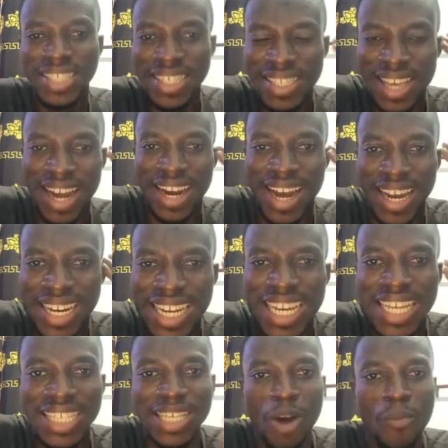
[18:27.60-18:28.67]
These are
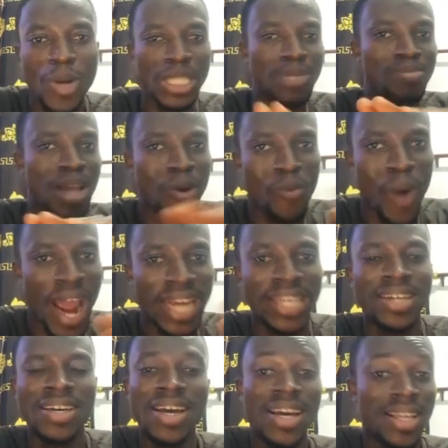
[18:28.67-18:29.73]
Ghanaians. I want me to
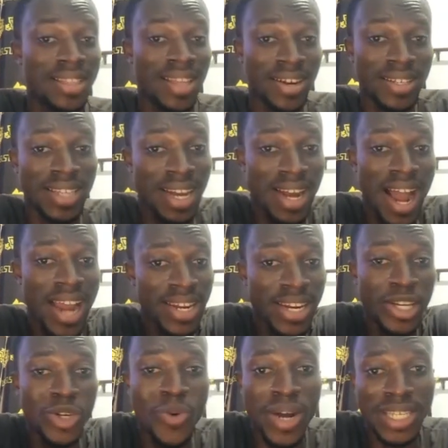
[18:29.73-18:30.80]
ride it. There is a guy in
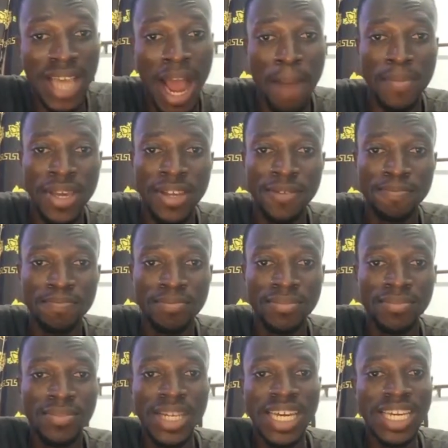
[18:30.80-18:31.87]
the US Army.
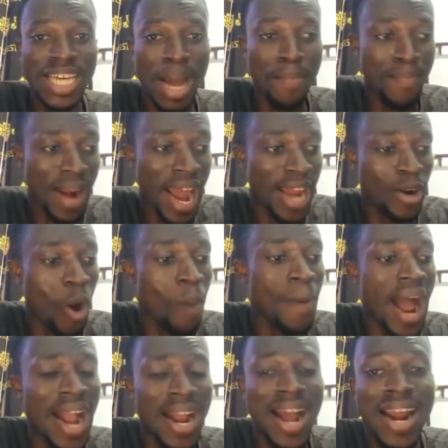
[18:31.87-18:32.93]
He applied.
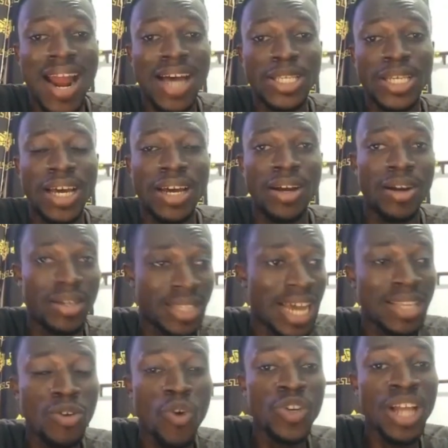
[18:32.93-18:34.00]
Obagan has said,
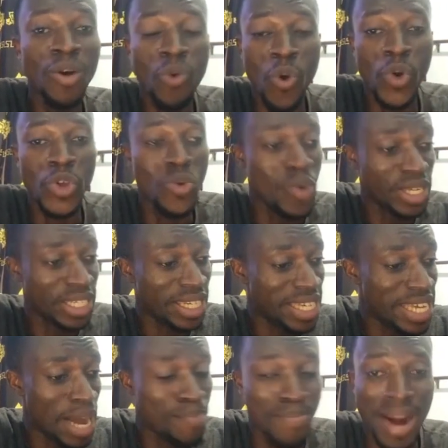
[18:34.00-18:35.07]
US, and
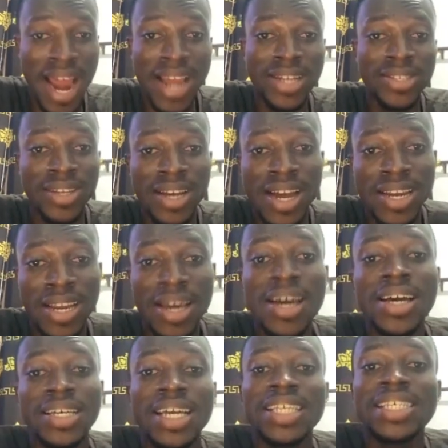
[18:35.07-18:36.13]
he applied to Ghana.
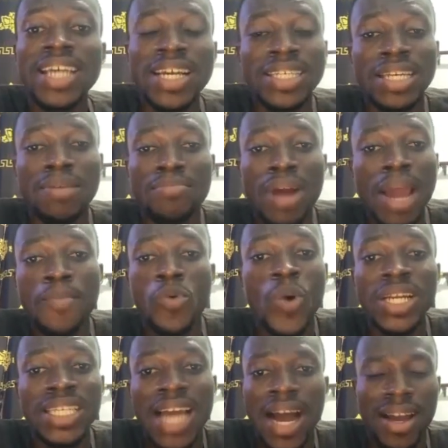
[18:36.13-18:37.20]
You see, I didn't bribe
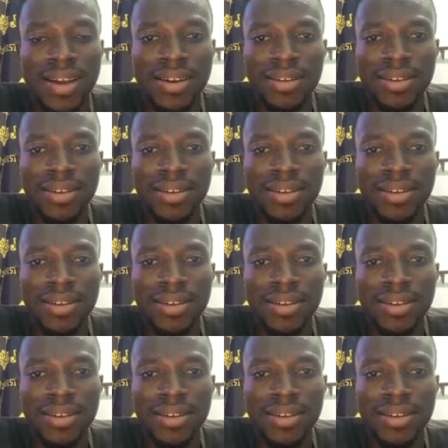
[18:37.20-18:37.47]
you.